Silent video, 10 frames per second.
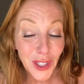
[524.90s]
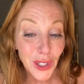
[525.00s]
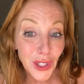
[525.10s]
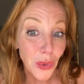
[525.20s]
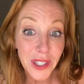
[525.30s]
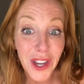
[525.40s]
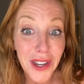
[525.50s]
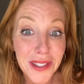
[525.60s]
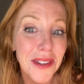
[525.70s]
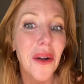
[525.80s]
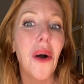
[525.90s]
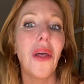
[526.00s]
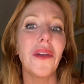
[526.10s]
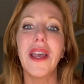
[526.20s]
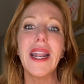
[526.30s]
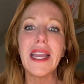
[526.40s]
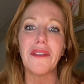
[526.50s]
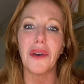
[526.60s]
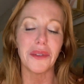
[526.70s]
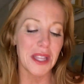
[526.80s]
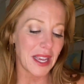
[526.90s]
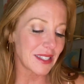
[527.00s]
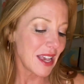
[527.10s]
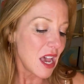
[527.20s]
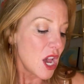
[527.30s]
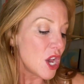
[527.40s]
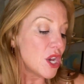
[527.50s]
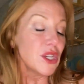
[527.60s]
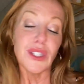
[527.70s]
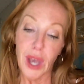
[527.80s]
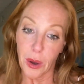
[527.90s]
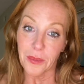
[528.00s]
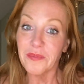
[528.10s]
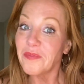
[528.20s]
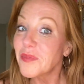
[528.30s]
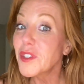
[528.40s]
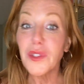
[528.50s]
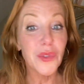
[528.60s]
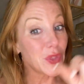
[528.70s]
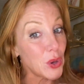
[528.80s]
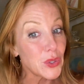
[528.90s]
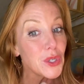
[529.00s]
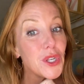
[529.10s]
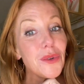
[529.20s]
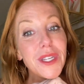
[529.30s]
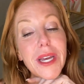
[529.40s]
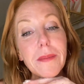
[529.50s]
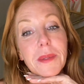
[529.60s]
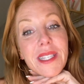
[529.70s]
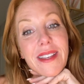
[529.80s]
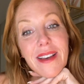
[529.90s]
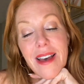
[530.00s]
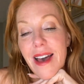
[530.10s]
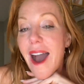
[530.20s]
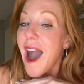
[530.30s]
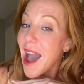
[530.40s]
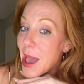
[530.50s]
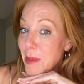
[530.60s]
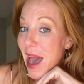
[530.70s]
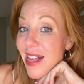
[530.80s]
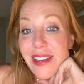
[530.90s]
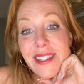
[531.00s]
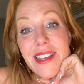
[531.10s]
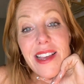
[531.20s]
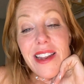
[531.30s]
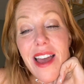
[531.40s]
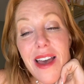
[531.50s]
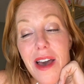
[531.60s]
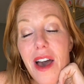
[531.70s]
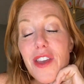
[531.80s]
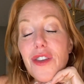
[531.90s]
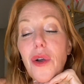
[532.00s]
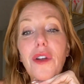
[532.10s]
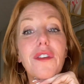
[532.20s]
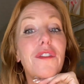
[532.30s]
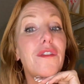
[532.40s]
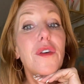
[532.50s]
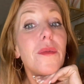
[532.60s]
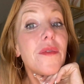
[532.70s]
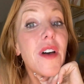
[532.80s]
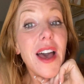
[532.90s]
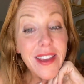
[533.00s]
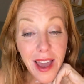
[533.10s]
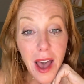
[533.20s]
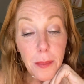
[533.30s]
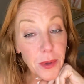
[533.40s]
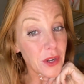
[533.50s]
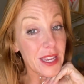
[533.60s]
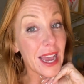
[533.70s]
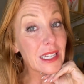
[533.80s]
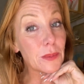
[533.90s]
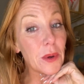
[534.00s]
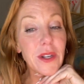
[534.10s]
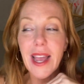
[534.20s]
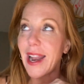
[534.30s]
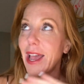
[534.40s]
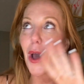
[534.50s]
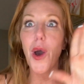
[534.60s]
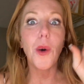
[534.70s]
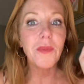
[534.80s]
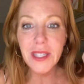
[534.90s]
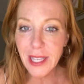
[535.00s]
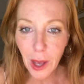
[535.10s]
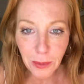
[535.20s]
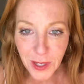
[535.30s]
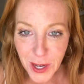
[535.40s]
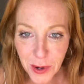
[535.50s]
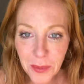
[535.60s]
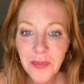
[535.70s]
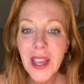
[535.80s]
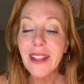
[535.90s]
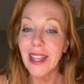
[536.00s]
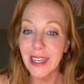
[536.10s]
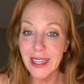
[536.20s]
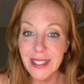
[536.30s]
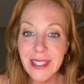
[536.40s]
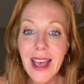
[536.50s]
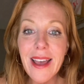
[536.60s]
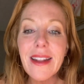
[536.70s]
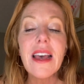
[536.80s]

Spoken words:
soy sauce or any of those things. So those are 2 tips. I'm Allison, your Vumbaya beauty expert, and I hope this helped you. Like I said,